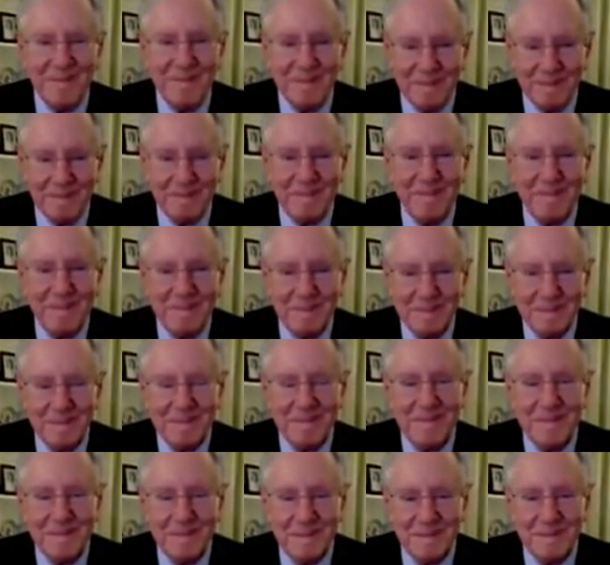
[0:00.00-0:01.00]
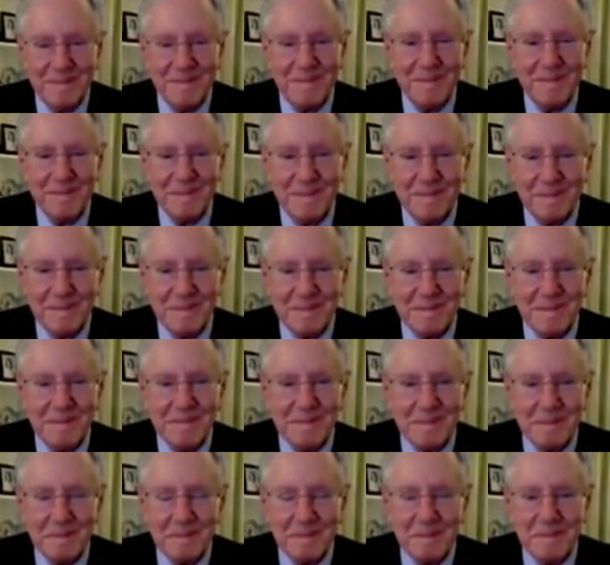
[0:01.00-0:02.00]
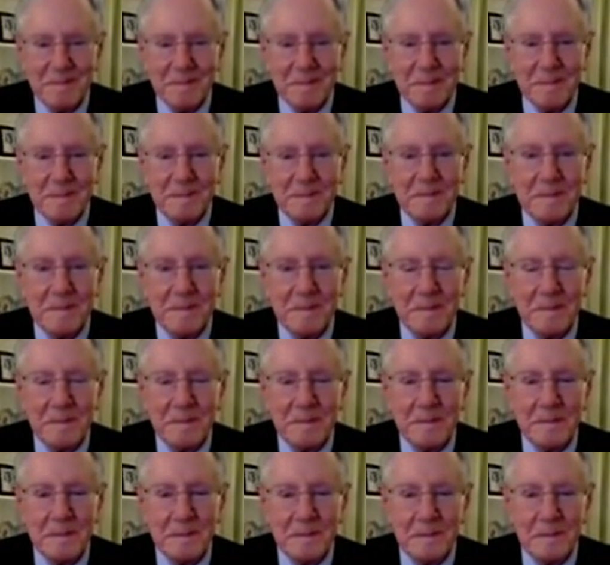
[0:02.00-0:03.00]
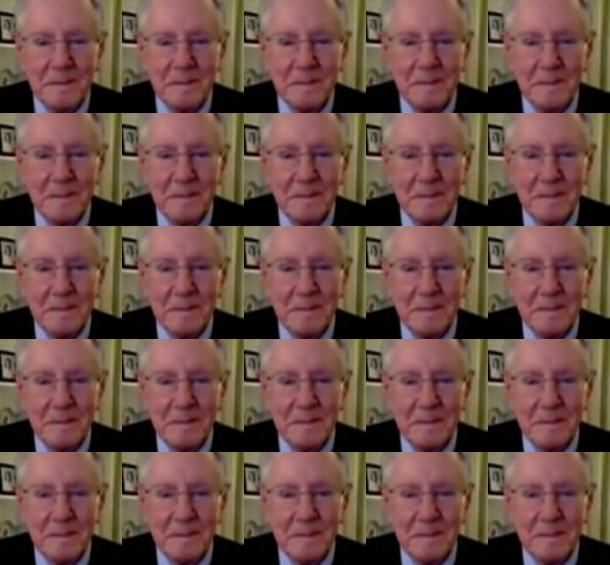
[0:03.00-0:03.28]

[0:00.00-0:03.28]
The person shown says nothing.